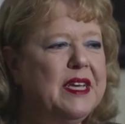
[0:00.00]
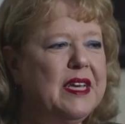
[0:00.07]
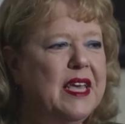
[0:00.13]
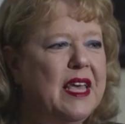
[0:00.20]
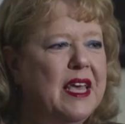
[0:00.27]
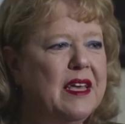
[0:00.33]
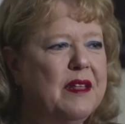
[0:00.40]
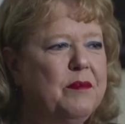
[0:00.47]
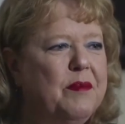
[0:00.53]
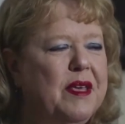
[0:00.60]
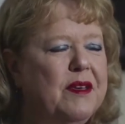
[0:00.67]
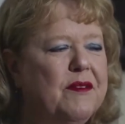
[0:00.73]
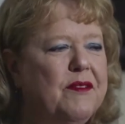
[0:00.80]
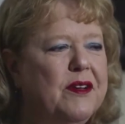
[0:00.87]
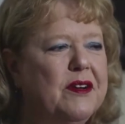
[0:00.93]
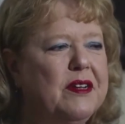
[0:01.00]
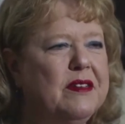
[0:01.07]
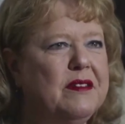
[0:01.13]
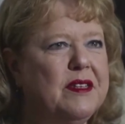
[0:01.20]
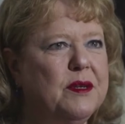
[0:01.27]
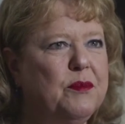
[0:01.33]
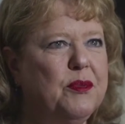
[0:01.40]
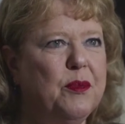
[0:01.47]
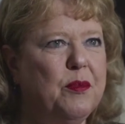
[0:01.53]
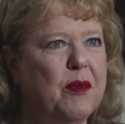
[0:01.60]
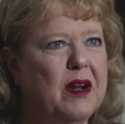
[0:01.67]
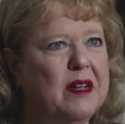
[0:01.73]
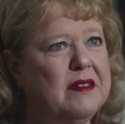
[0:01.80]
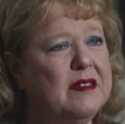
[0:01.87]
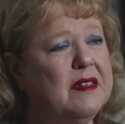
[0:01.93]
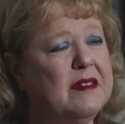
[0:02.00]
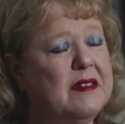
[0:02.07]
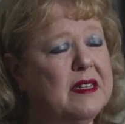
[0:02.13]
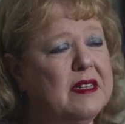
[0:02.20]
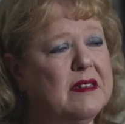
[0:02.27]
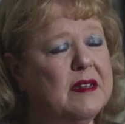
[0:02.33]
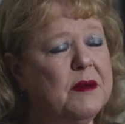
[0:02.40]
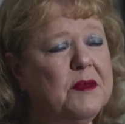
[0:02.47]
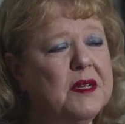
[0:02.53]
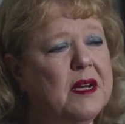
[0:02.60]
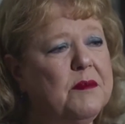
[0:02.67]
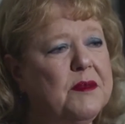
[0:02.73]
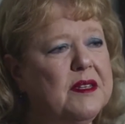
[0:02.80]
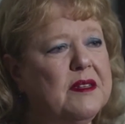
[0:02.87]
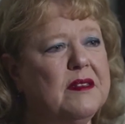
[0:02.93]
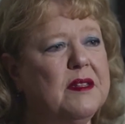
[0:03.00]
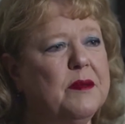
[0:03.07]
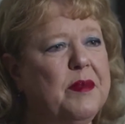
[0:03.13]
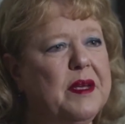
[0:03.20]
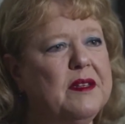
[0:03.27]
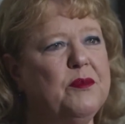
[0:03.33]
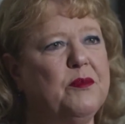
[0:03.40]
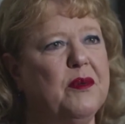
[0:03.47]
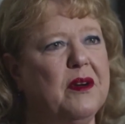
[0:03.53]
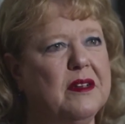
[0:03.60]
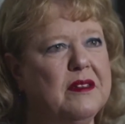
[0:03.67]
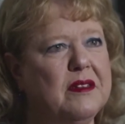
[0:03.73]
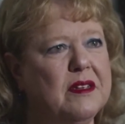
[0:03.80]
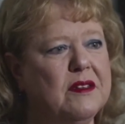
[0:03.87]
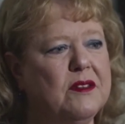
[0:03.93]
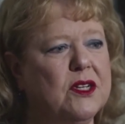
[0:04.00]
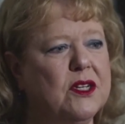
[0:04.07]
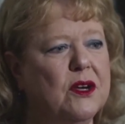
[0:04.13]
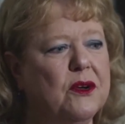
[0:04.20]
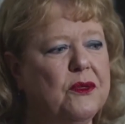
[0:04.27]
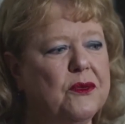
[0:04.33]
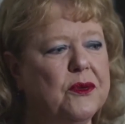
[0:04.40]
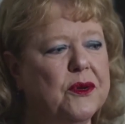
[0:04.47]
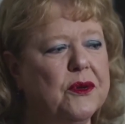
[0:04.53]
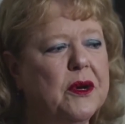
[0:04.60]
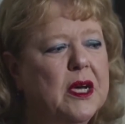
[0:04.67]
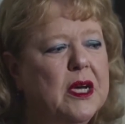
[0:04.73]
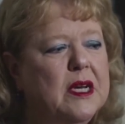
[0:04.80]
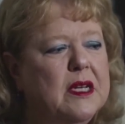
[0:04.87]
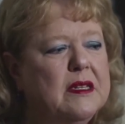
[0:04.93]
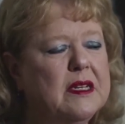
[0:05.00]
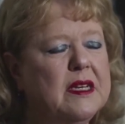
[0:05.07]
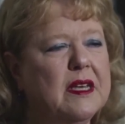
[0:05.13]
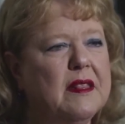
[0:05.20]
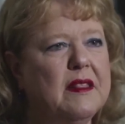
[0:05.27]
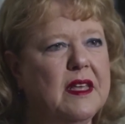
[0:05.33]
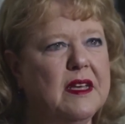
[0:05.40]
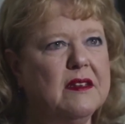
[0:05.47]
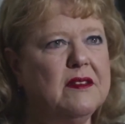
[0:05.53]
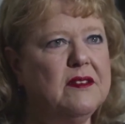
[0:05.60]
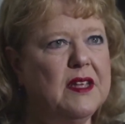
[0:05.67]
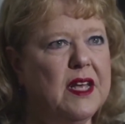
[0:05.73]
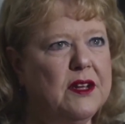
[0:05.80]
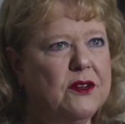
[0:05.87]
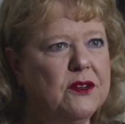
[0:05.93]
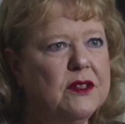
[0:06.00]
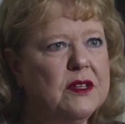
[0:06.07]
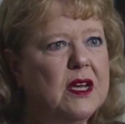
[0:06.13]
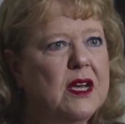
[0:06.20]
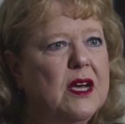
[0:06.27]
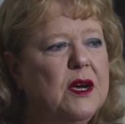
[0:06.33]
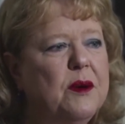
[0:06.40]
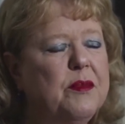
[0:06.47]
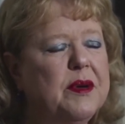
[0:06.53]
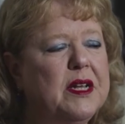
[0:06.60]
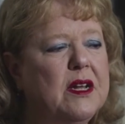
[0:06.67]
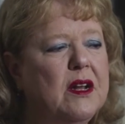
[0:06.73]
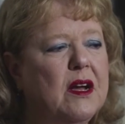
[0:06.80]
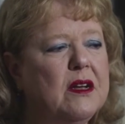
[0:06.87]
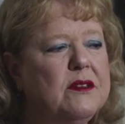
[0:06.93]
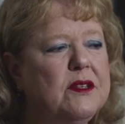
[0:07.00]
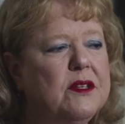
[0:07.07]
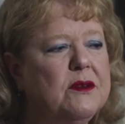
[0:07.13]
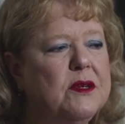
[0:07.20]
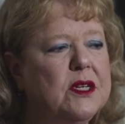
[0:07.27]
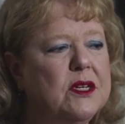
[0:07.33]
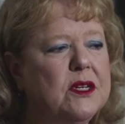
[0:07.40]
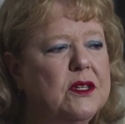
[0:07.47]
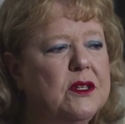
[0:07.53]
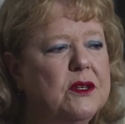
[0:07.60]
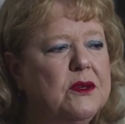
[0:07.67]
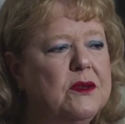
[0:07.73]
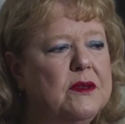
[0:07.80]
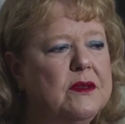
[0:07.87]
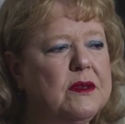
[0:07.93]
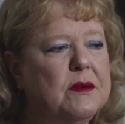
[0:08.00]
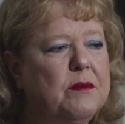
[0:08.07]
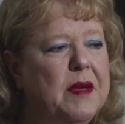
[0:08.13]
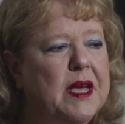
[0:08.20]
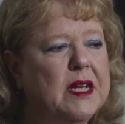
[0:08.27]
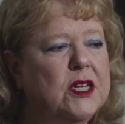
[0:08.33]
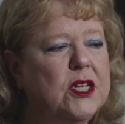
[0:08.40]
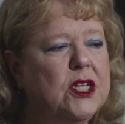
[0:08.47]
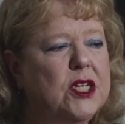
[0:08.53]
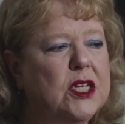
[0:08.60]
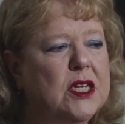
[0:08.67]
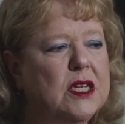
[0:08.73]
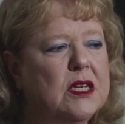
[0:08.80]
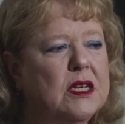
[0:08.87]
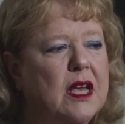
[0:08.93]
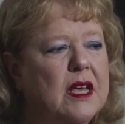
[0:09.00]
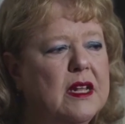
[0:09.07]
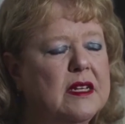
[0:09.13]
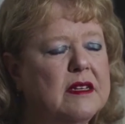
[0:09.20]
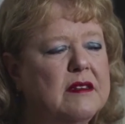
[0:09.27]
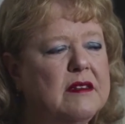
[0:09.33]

but it can be a very simple process, and sometimes it's the best process to go through to get things settled. But it also includes managing an